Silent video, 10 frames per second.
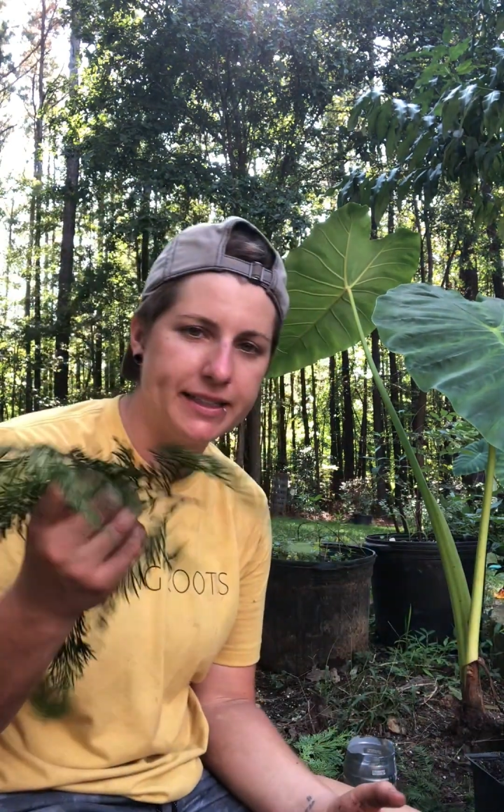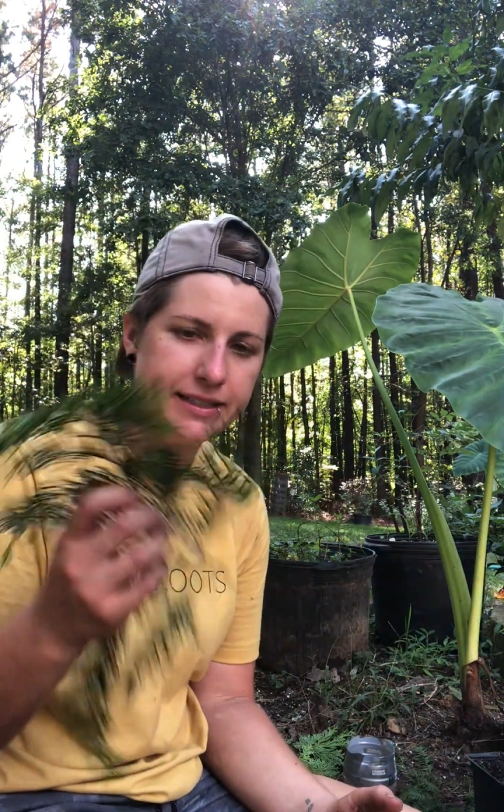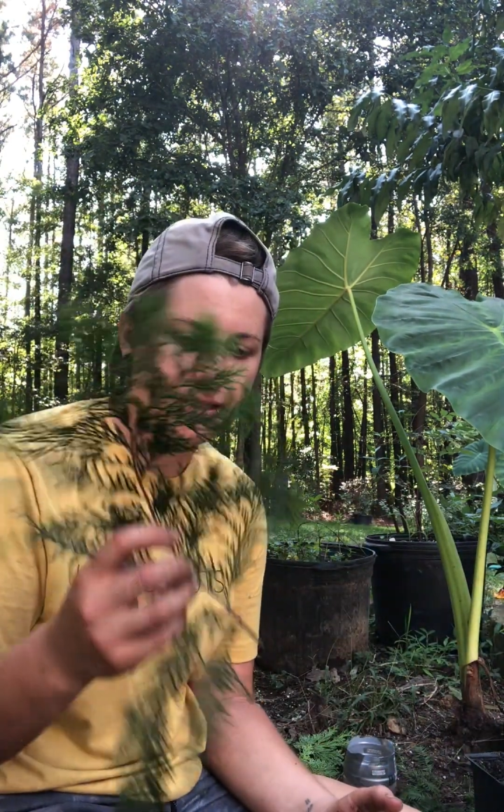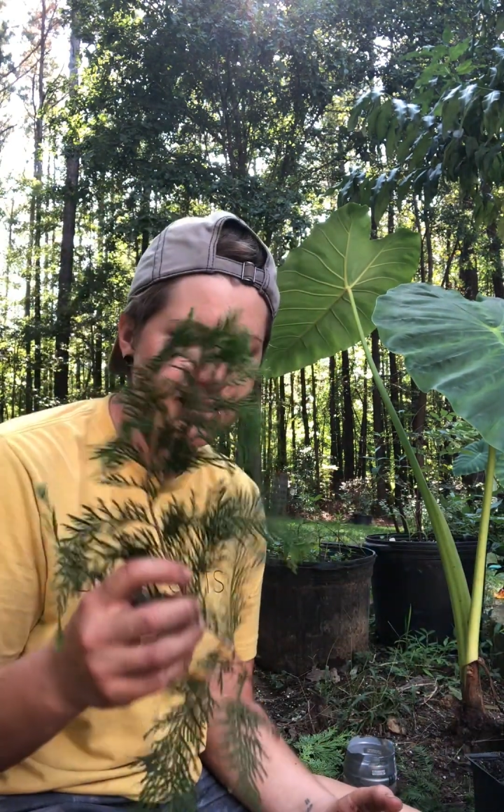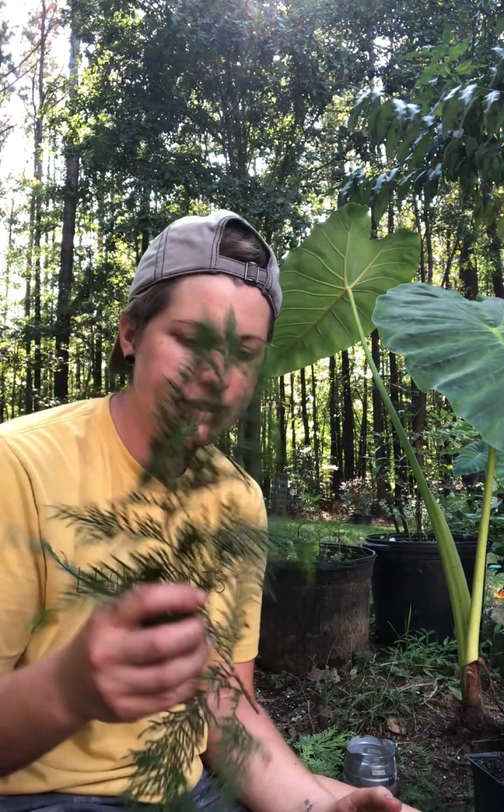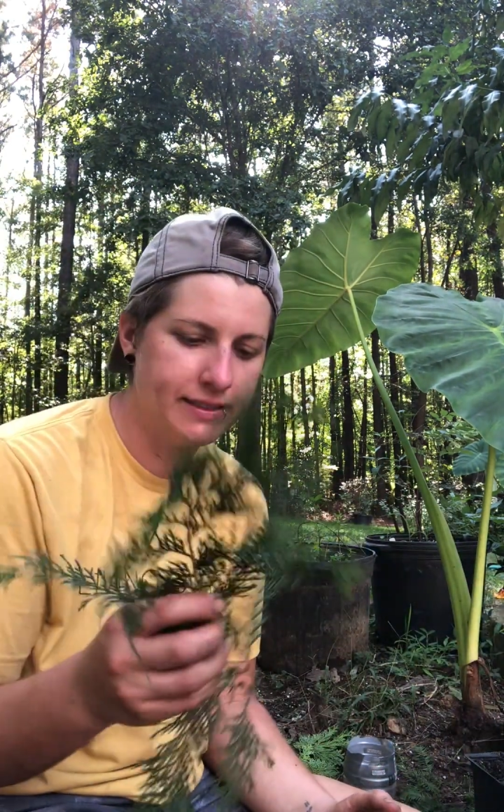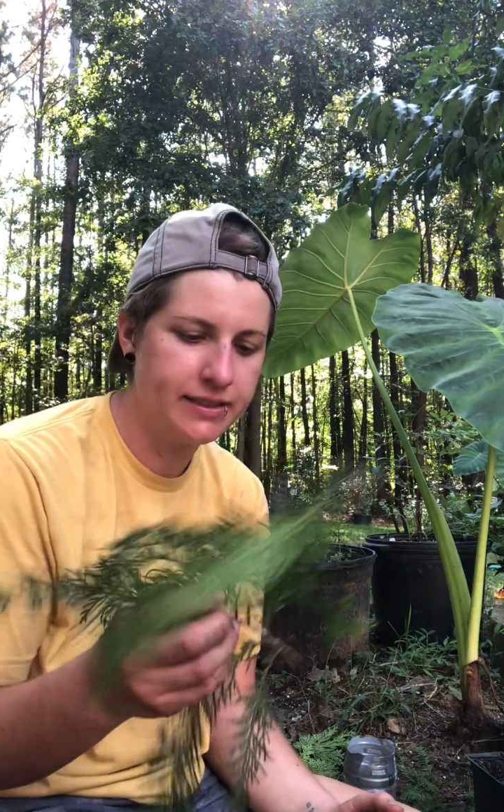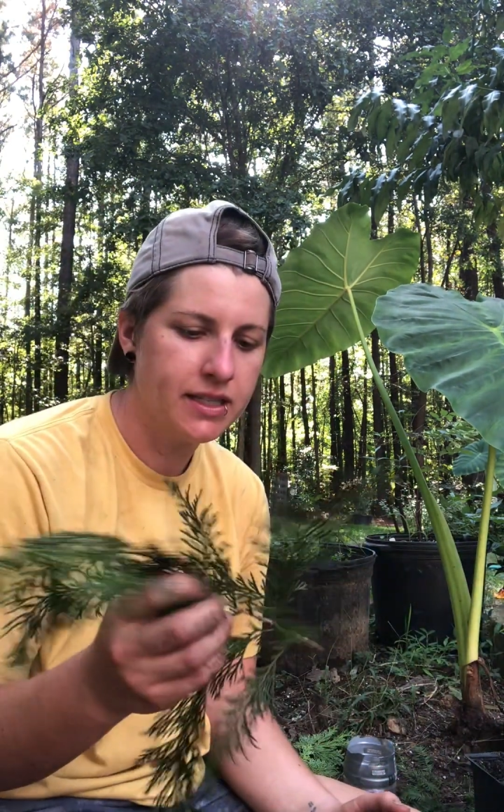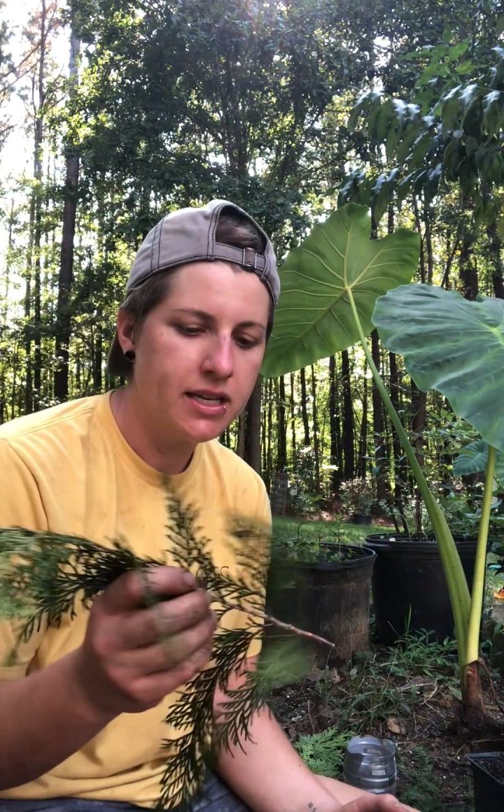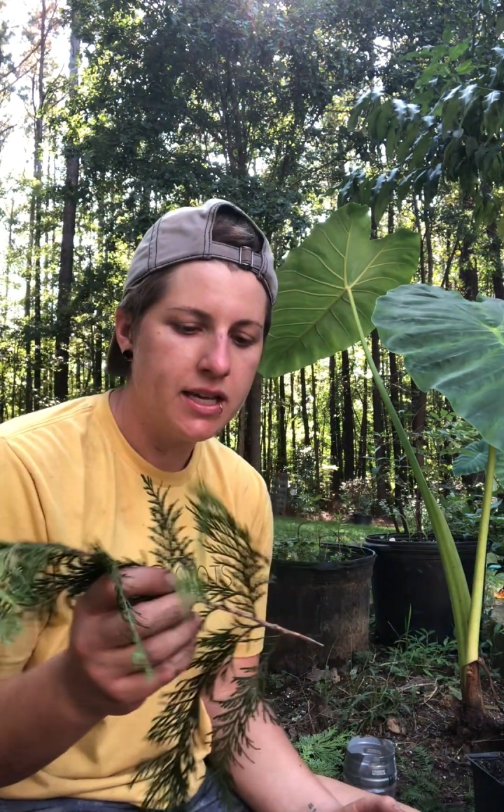like
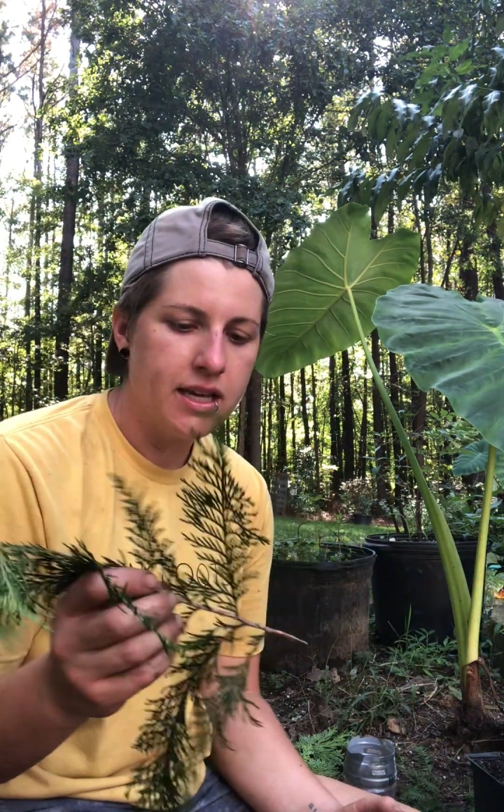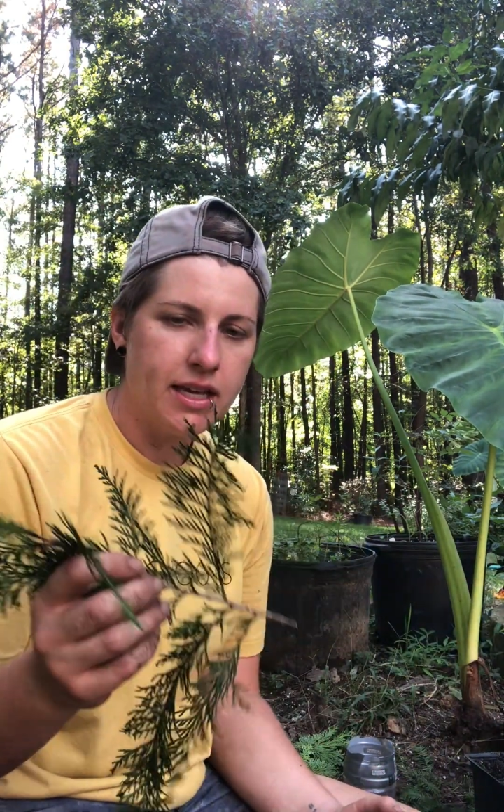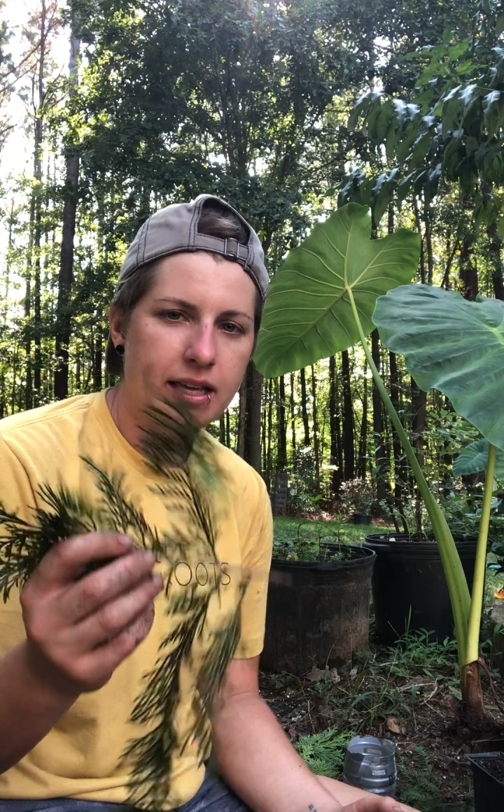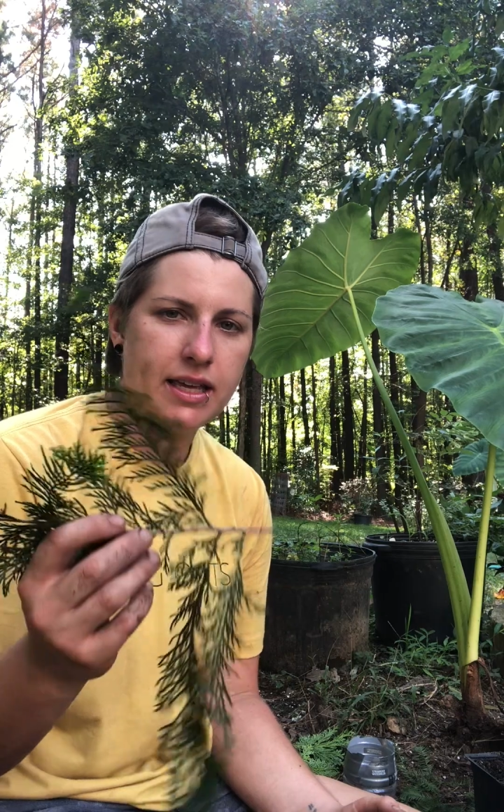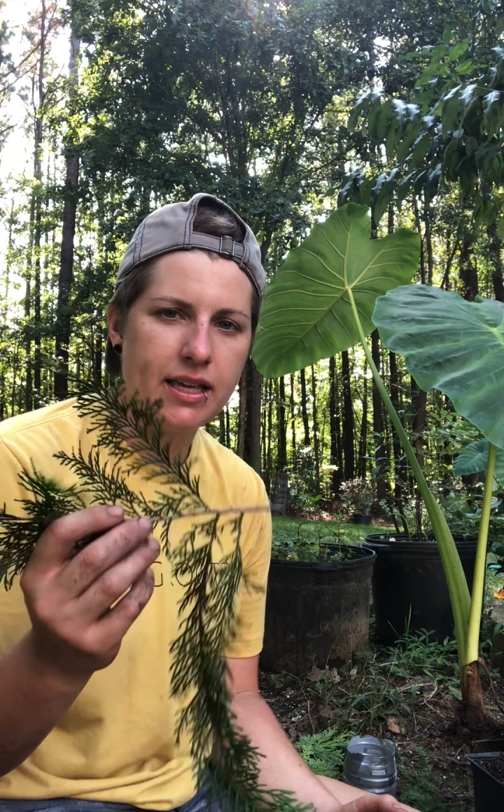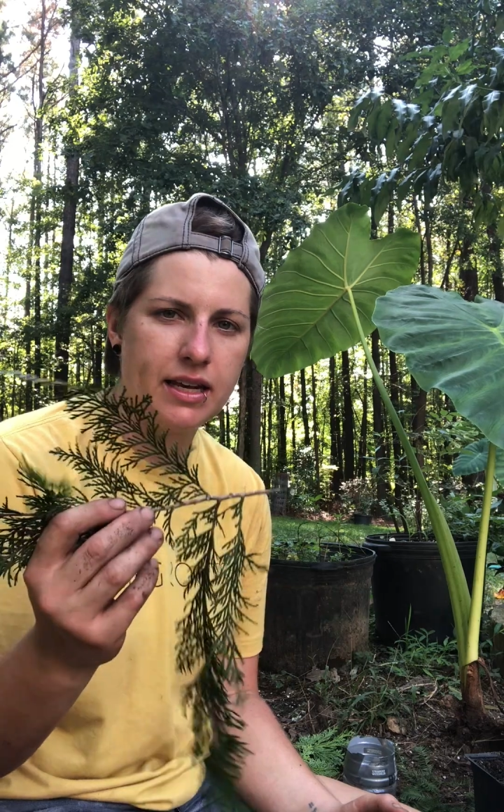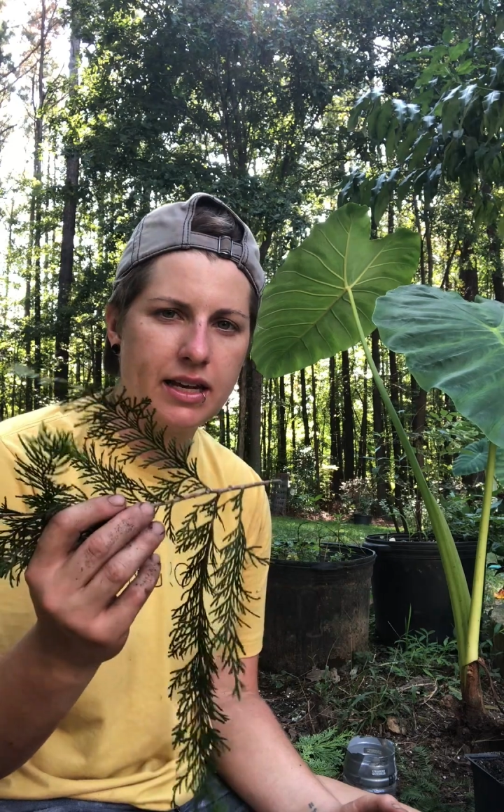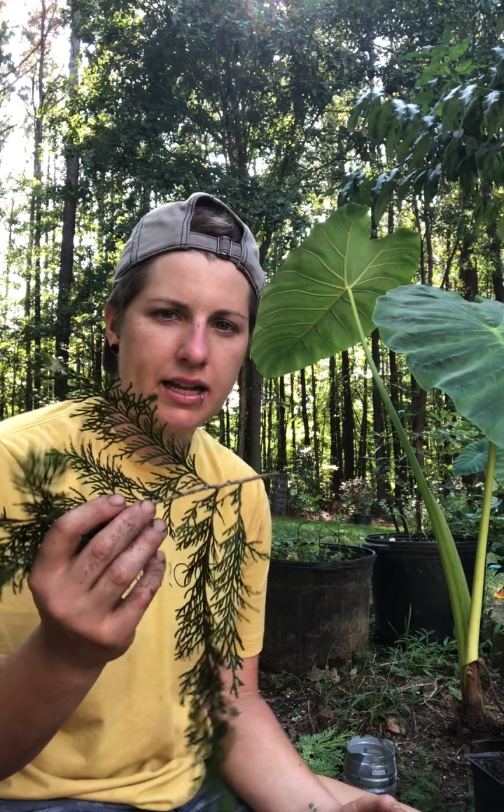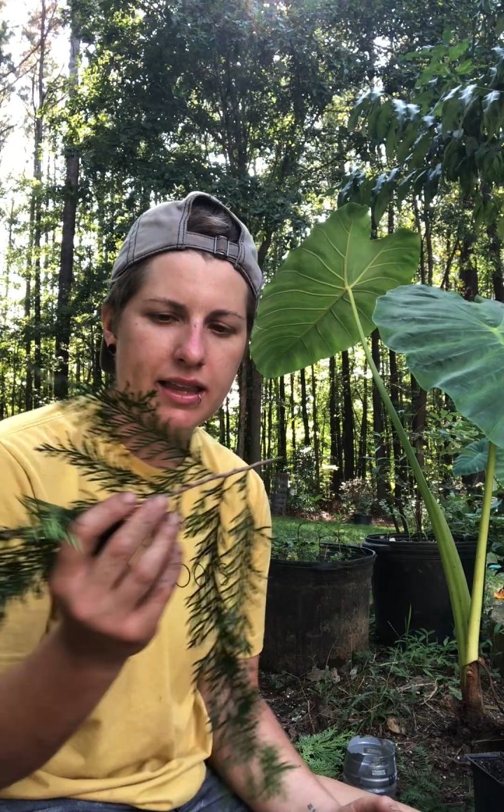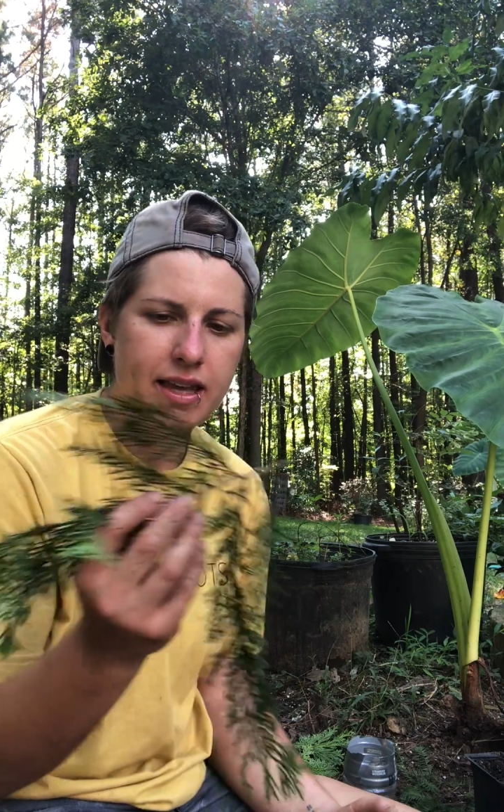this, and
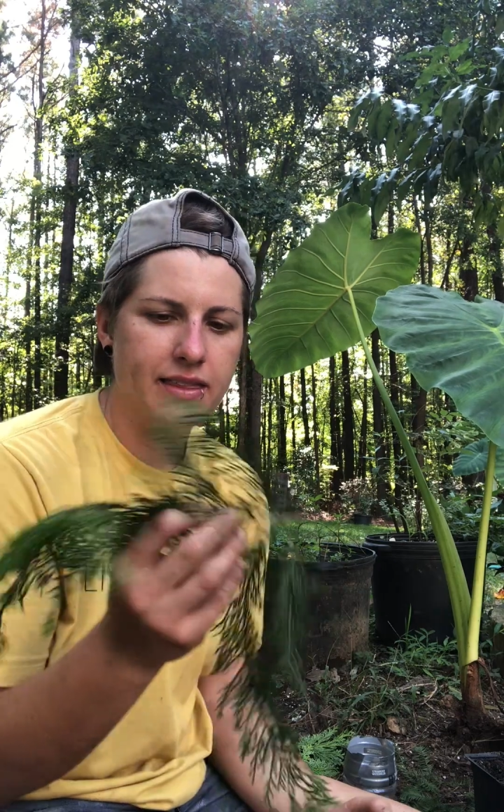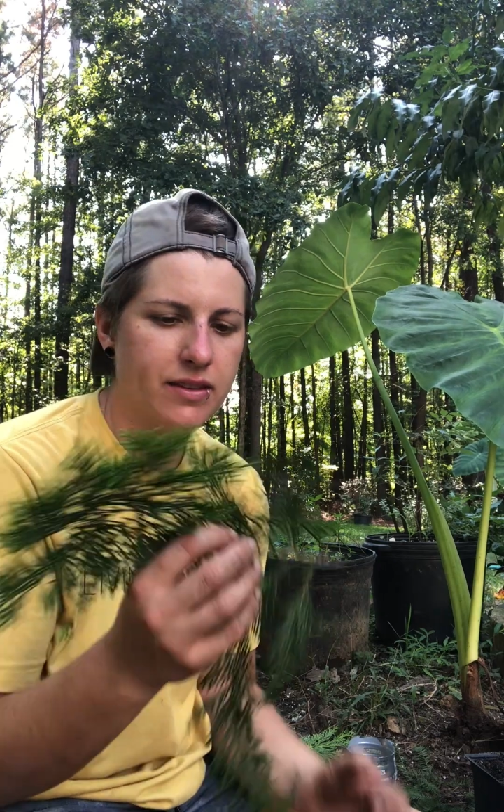I like